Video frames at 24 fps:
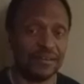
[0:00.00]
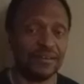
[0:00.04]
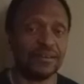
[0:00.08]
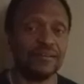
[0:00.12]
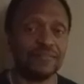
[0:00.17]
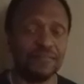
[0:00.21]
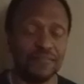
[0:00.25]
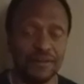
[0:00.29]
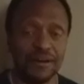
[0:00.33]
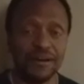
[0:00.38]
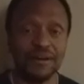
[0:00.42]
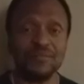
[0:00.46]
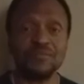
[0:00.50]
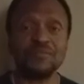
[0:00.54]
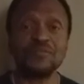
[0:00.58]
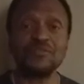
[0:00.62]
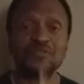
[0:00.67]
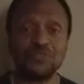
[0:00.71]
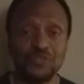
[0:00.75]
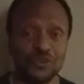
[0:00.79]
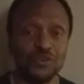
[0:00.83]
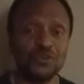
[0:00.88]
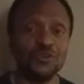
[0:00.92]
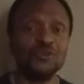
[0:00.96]
1,
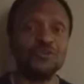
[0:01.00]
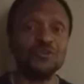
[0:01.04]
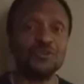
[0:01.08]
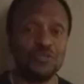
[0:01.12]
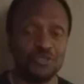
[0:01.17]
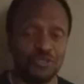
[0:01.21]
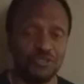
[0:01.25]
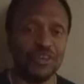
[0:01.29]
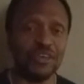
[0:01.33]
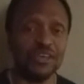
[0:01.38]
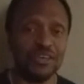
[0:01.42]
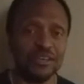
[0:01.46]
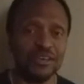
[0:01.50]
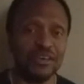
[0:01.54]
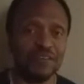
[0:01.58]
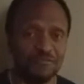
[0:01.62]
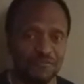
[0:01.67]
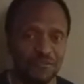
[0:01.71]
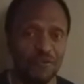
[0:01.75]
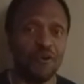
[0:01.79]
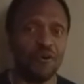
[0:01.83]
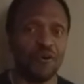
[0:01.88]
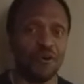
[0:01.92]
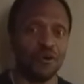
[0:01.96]
2, 3,
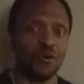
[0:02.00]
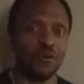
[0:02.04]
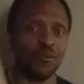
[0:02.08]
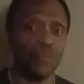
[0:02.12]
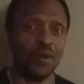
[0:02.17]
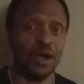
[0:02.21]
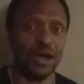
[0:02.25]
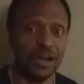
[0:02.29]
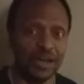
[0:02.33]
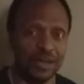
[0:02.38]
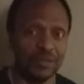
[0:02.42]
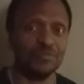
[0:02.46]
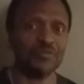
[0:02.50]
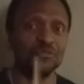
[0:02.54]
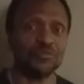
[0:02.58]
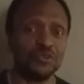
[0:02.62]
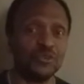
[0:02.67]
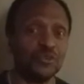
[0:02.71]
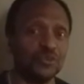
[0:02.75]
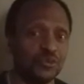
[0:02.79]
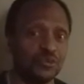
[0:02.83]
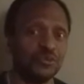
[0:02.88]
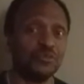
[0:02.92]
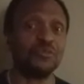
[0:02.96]
4. 1, 2,
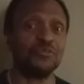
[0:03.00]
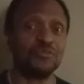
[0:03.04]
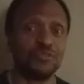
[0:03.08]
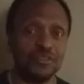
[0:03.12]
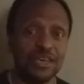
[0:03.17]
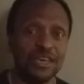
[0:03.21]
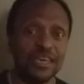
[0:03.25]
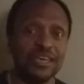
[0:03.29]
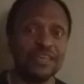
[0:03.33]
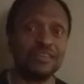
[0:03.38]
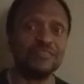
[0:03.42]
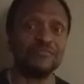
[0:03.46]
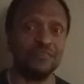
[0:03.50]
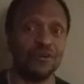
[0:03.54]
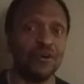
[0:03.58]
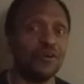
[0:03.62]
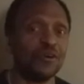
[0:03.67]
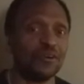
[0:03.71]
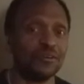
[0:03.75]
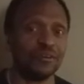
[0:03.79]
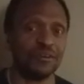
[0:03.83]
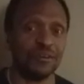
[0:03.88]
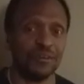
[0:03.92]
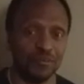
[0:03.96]
3, 4.
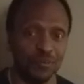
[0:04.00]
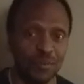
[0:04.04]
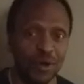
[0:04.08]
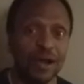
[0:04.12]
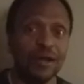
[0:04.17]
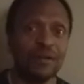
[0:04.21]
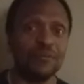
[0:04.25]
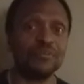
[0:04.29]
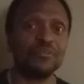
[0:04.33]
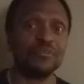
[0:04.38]
1,